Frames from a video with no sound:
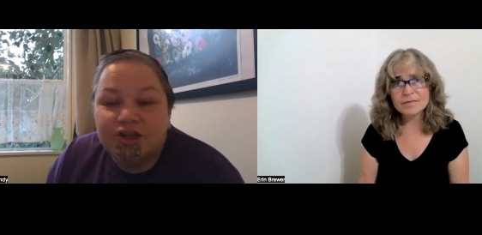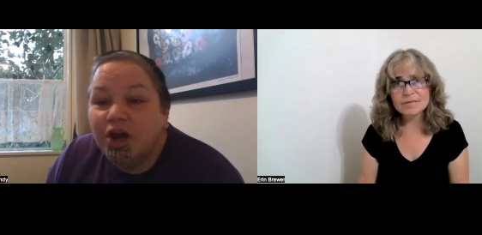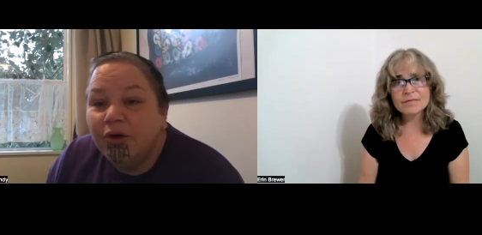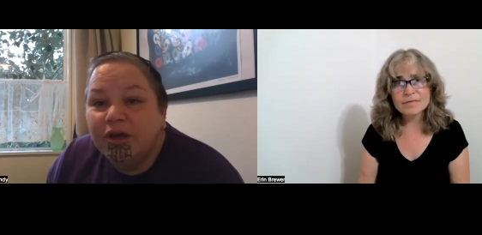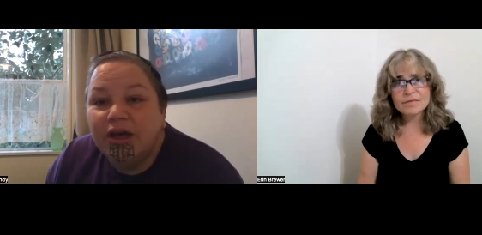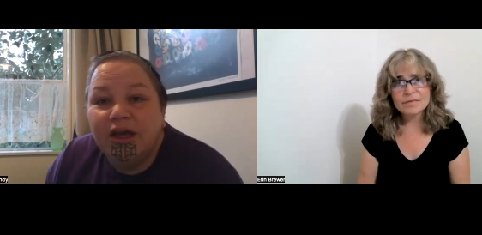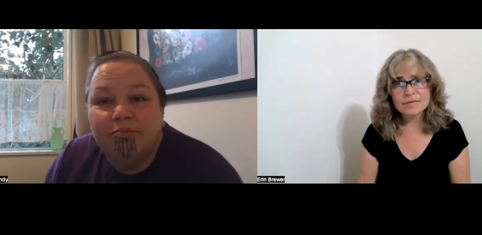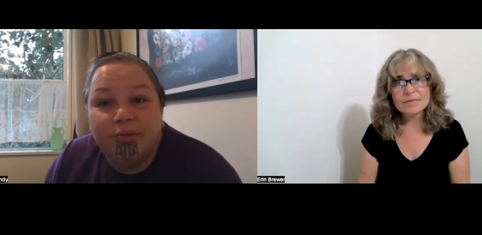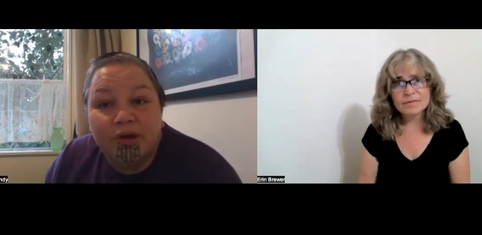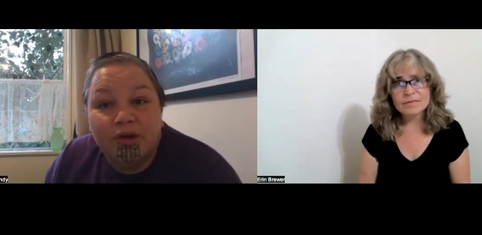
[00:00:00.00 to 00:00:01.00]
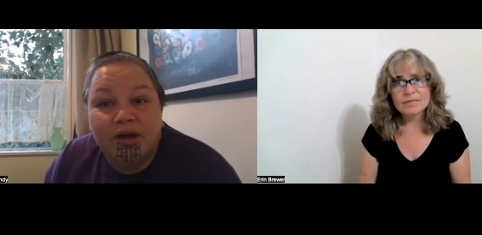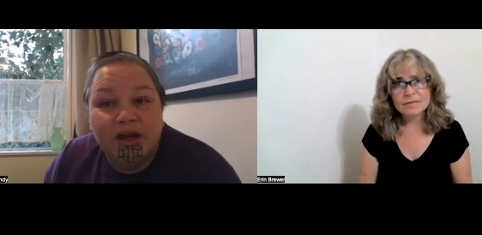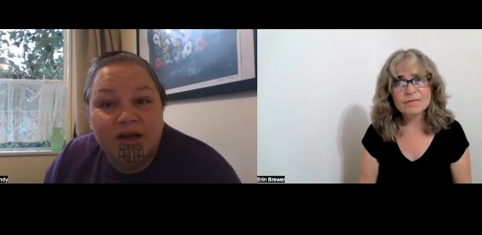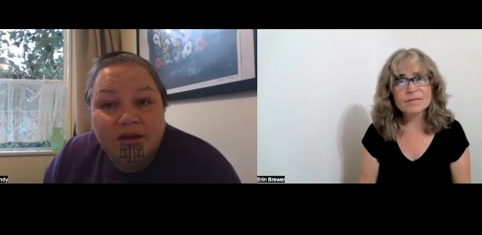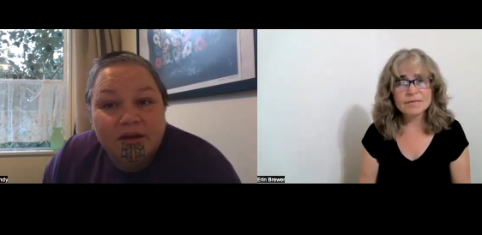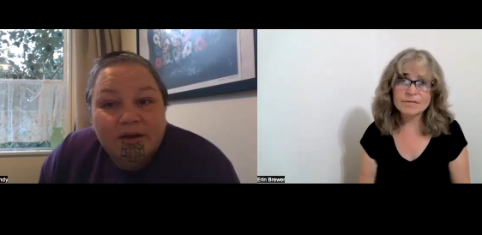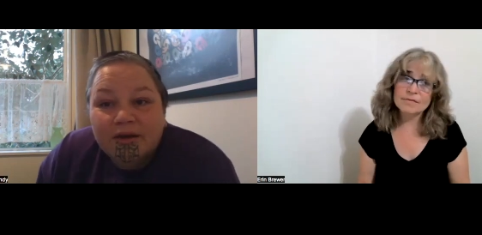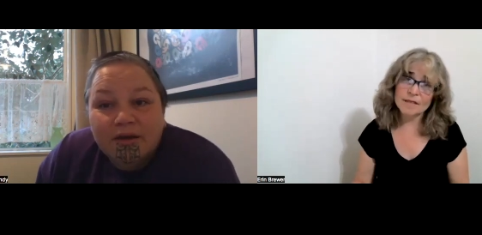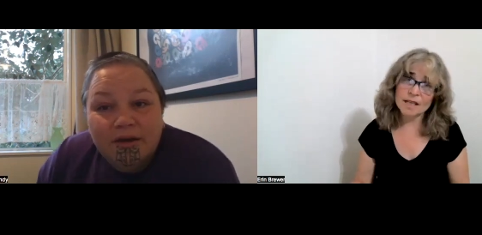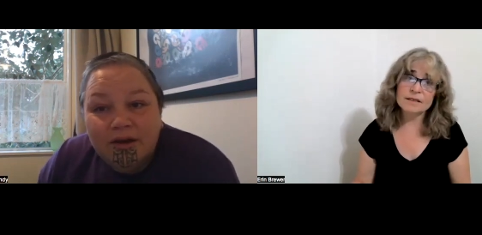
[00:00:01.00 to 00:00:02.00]
Speaker 1: Choking, burning,
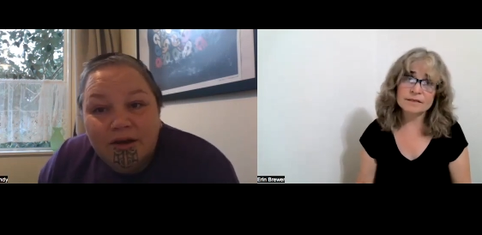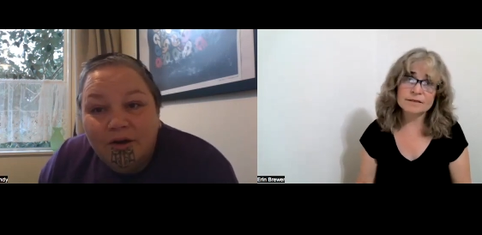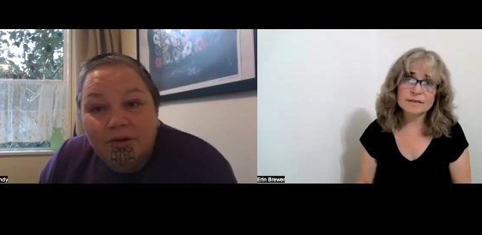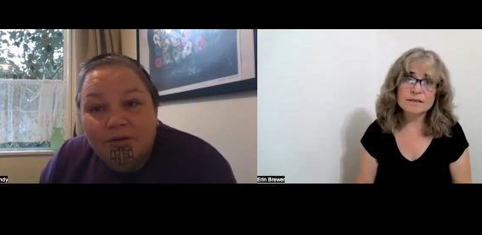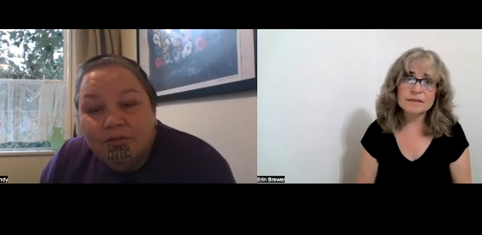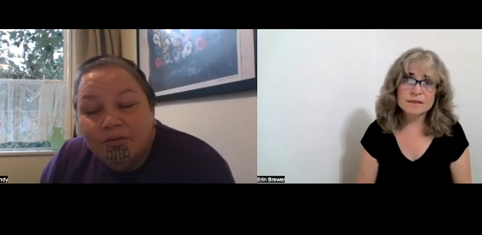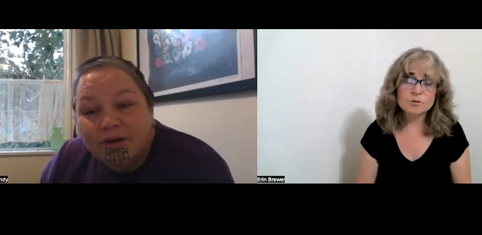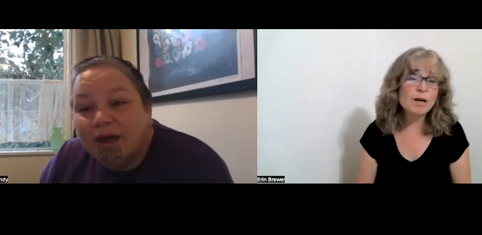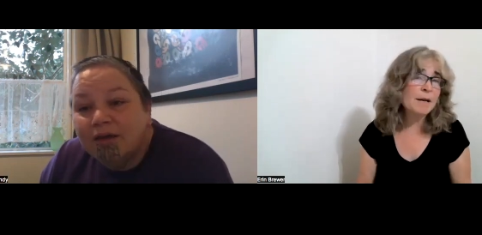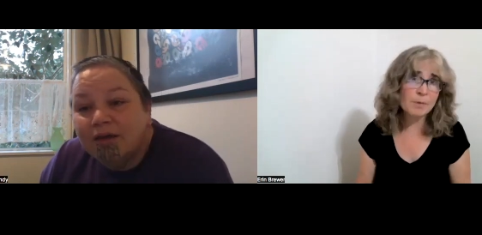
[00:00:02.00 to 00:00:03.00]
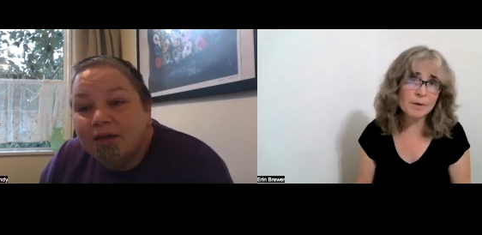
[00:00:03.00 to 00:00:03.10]
yeah. you know, cut